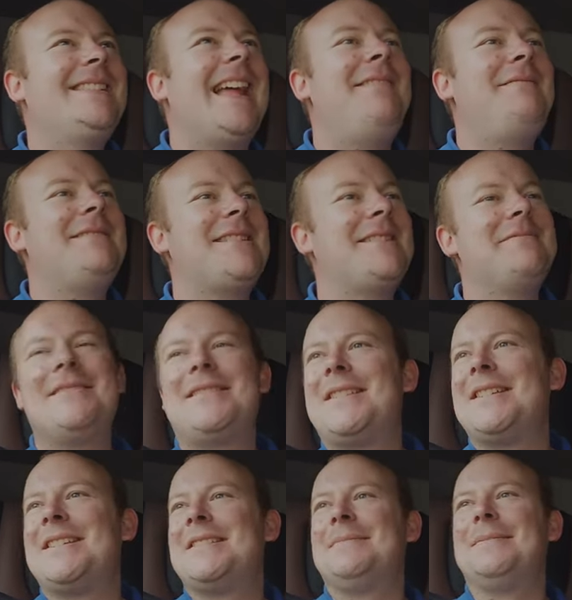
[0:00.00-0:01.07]
No, it's
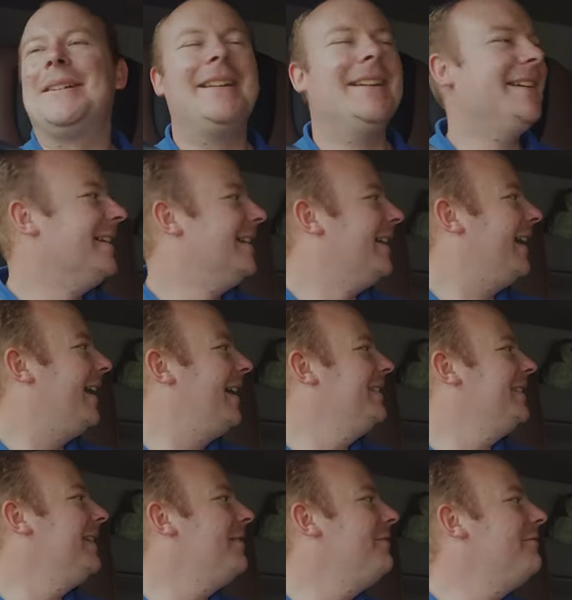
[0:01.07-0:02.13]
irritated me. I
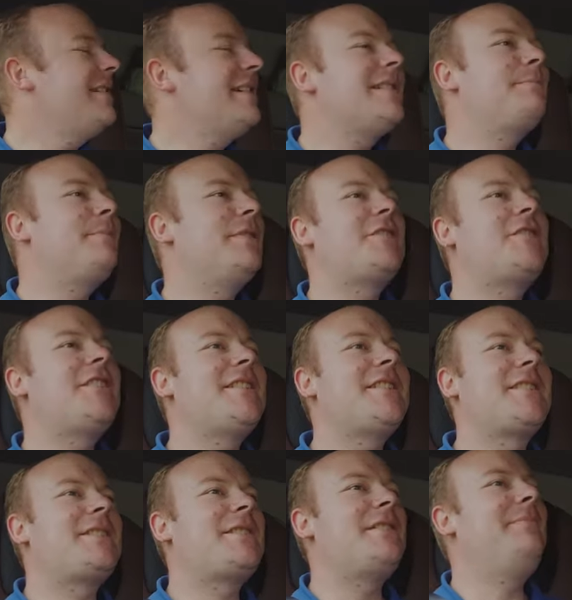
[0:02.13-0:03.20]
know there's
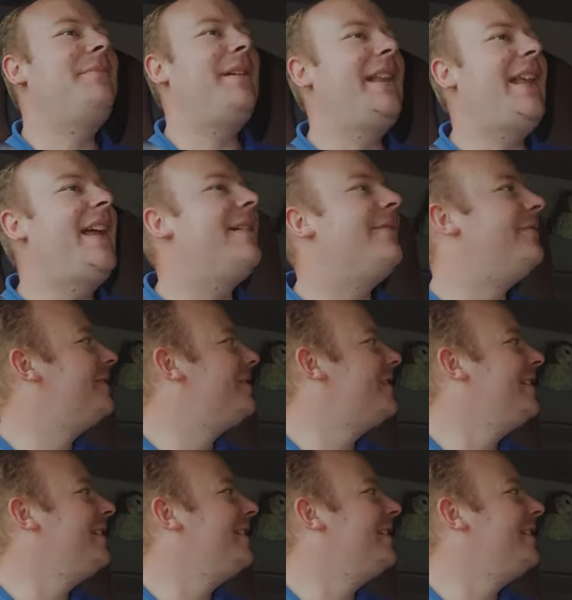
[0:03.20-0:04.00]
bushes to my left.